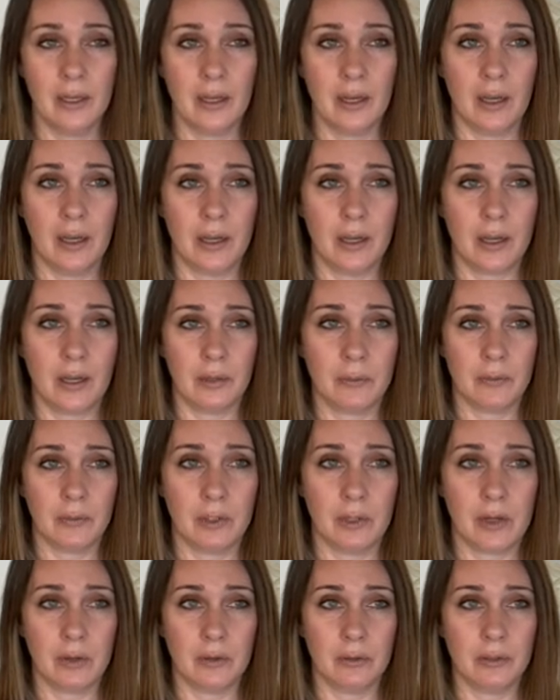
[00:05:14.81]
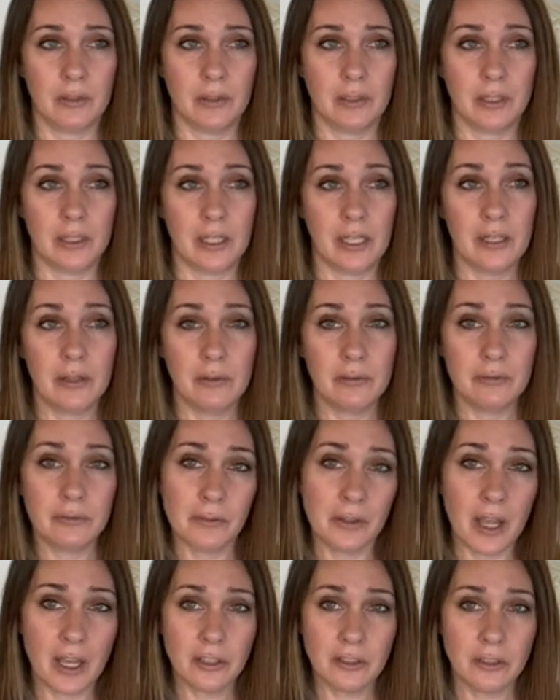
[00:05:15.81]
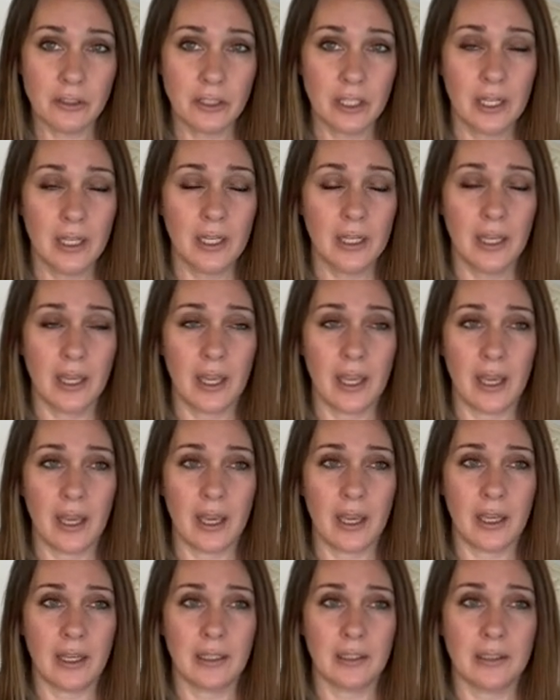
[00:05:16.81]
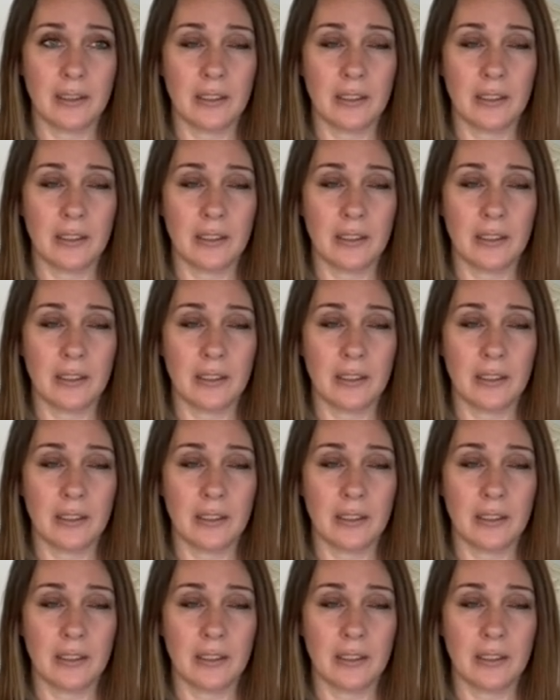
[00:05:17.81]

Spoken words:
called Keto Flush, and